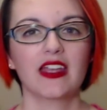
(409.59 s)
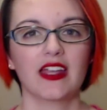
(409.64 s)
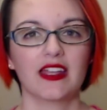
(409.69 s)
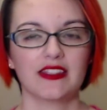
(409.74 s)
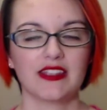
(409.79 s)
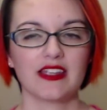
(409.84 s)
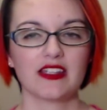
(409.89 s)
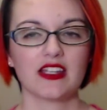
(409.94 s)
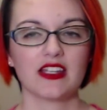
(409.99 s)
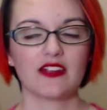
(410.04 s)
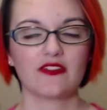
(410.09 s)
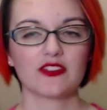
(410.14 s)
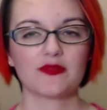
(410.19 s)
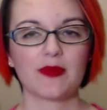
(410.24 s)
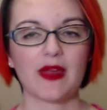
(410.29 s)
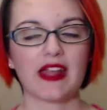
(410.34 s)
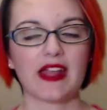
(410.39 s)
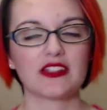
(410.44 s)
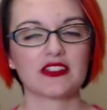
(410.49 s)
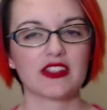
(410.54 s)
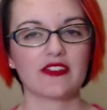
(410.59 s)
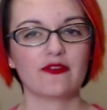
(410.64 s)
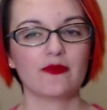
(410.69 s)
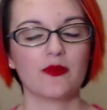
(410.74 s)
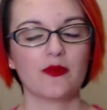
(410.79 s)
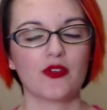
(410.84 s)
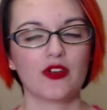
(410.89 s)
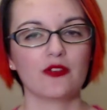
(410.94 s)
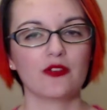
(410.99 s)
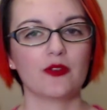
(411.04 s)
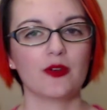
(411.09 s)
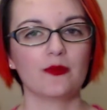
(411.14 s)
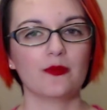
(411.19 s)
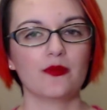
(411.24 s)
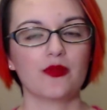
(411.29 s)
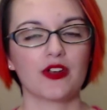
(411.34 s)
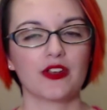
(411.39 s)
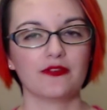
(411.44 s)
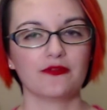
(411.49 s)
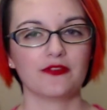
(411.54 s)
And that covers patch
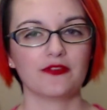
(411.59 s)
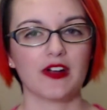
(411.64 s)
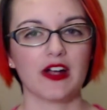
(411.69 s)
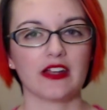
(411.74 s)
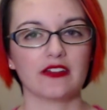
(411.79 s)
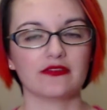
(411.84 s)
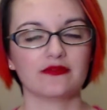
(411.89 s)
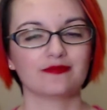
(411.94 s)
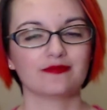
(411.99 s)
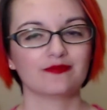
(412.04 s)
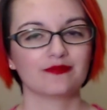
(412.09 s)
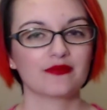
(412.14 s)
7.1.5.